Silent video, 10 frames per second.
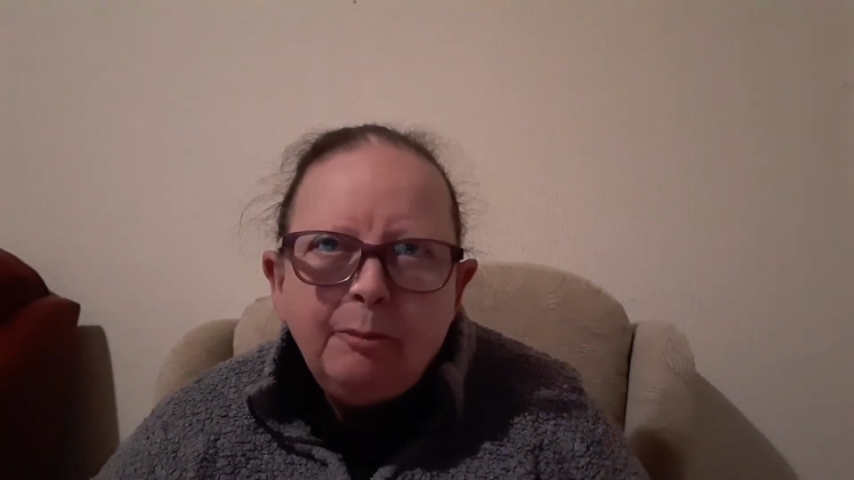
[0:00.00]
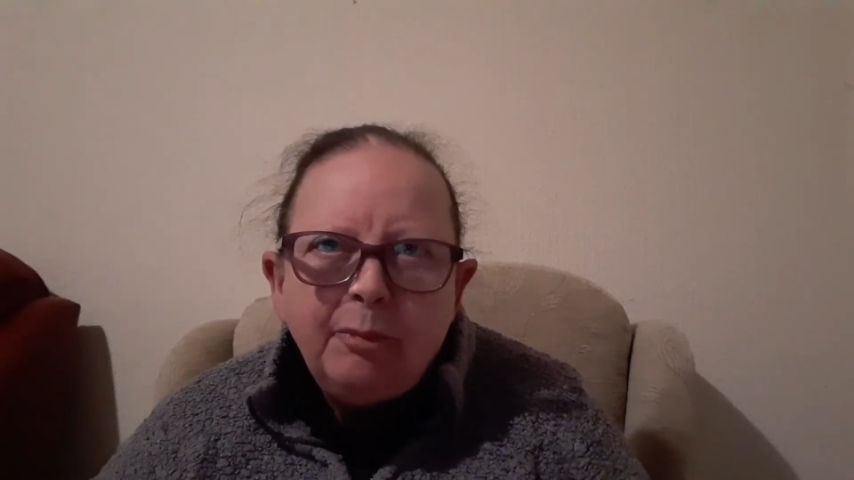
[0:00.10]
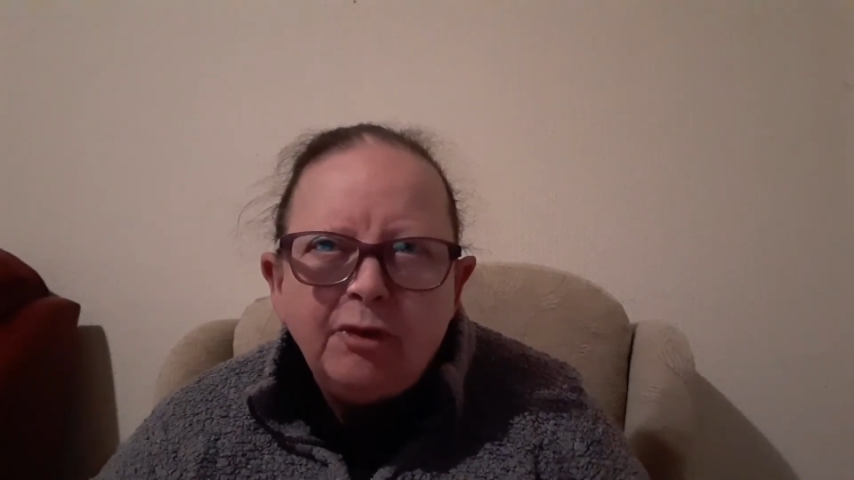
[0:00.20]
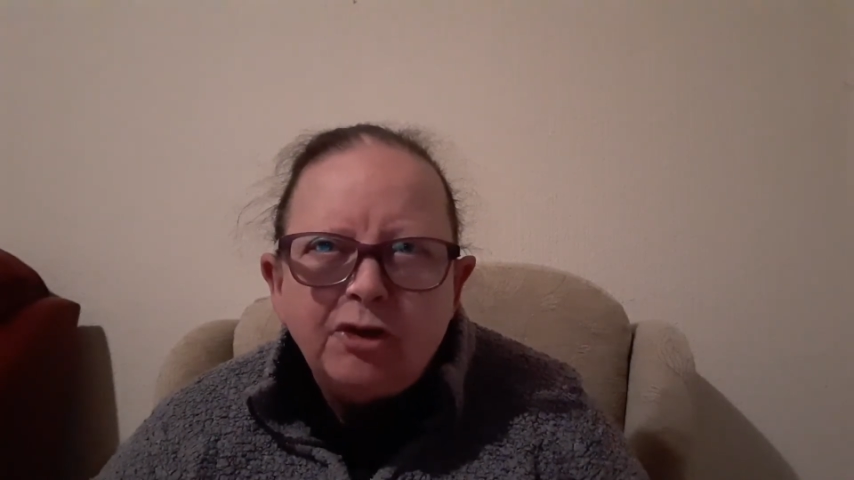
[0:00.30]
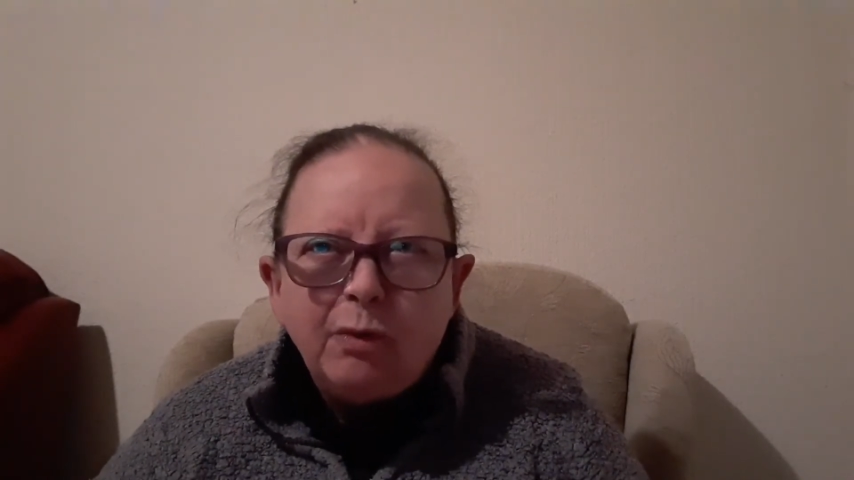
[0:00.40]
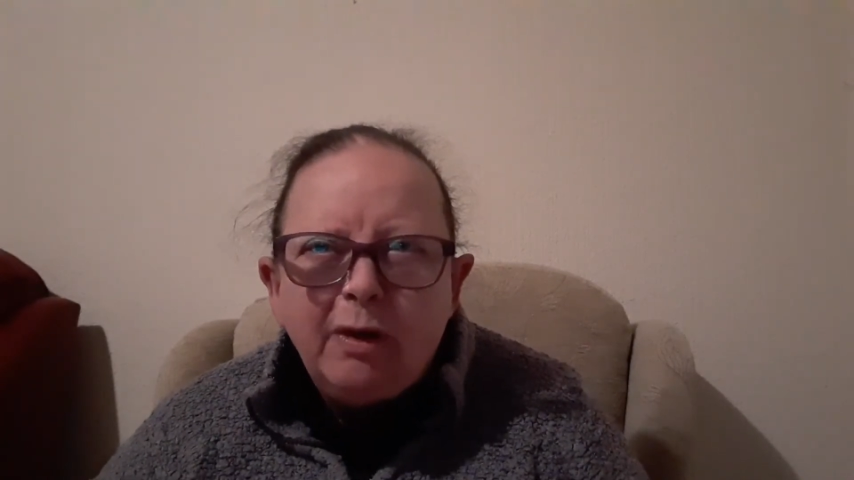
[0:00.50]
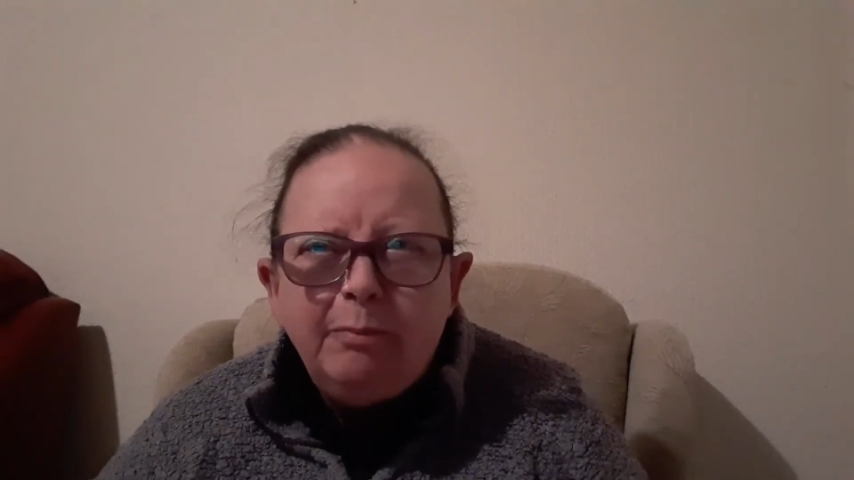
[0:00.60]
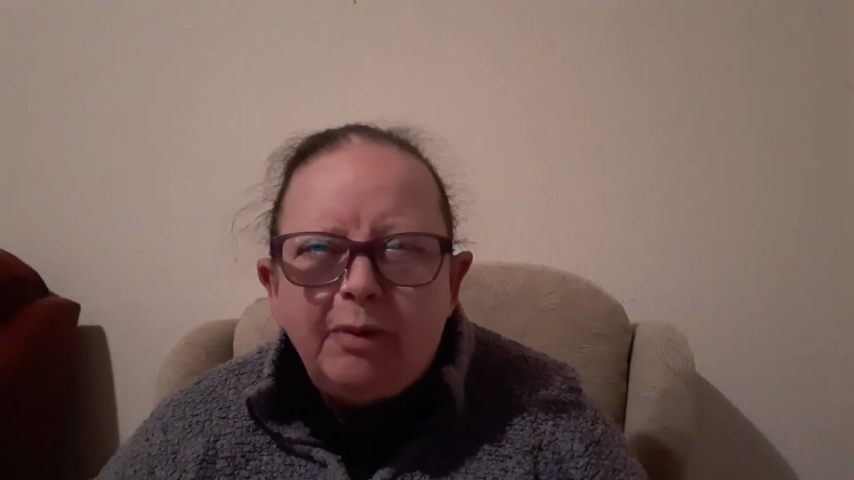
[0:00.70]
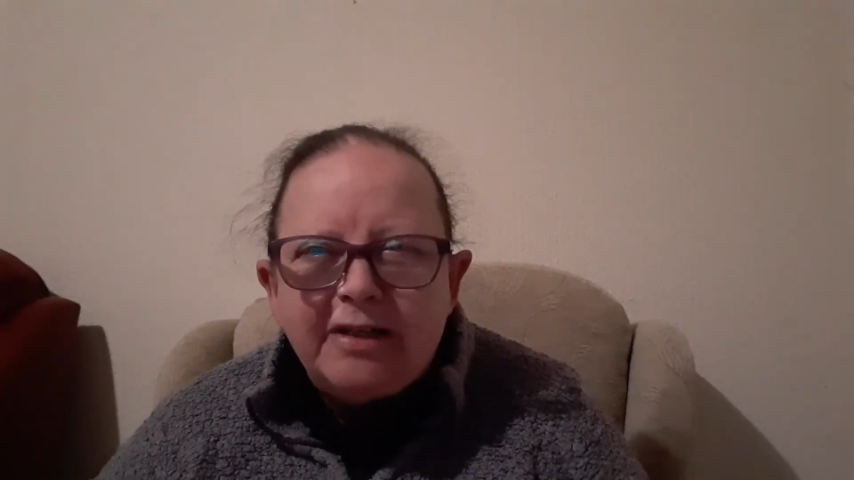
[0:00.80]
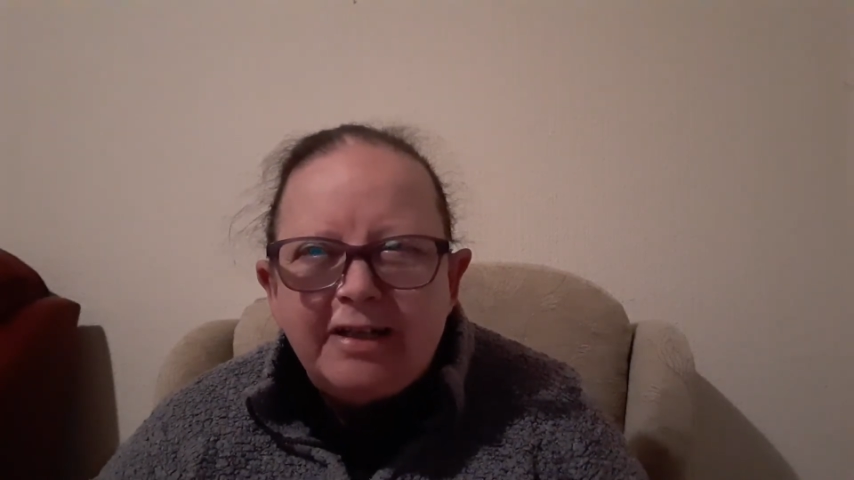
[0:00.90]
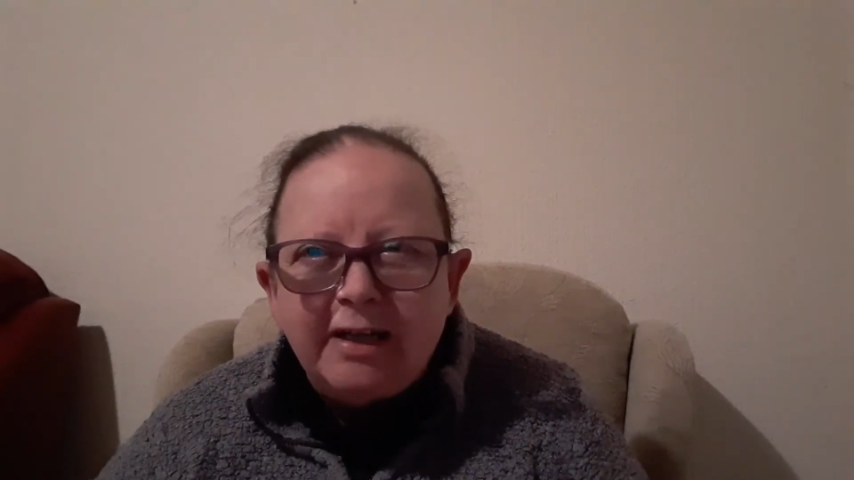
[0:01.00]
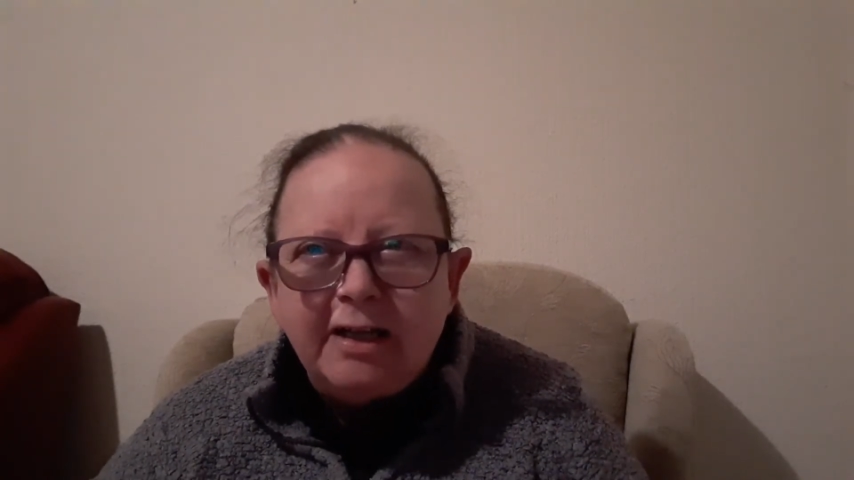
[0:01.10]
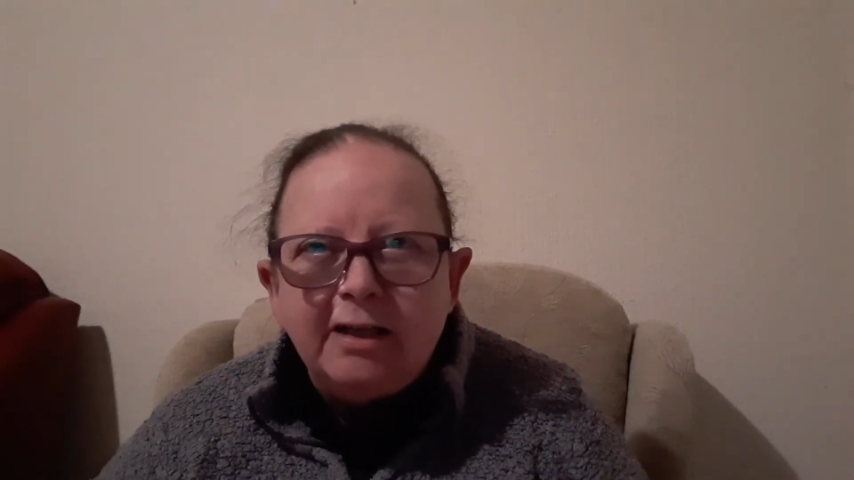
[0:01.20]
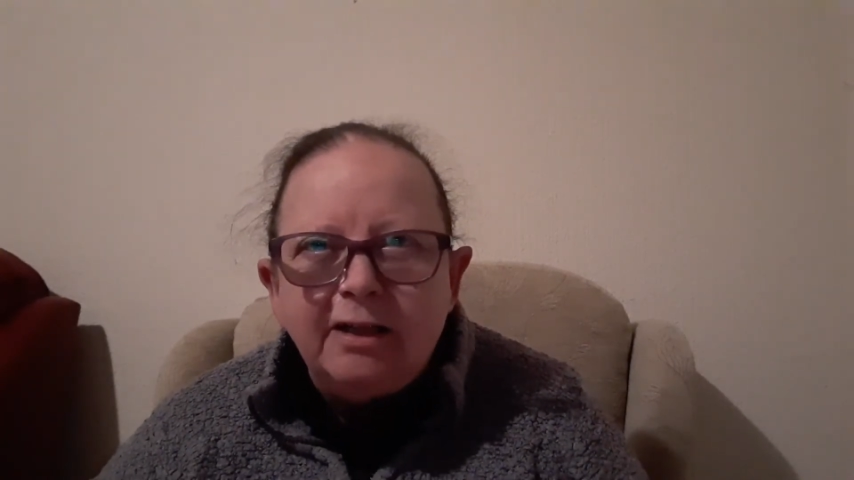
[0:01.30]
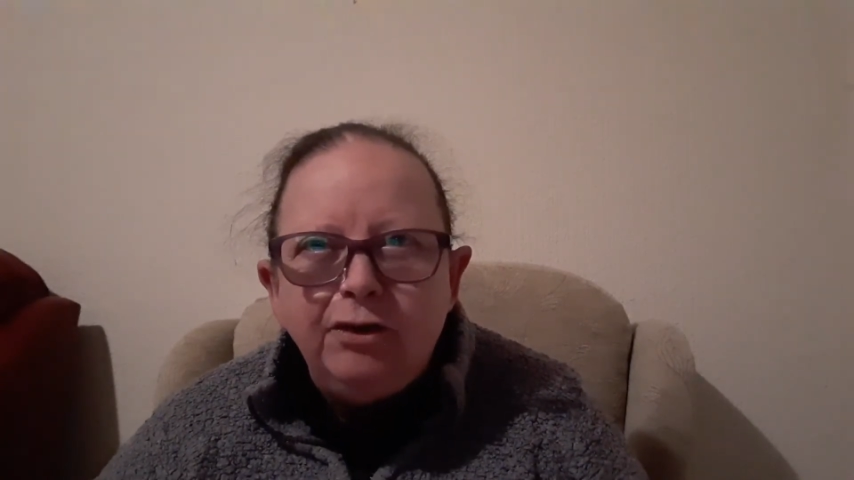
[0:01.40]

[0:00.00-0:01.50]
but there's one particular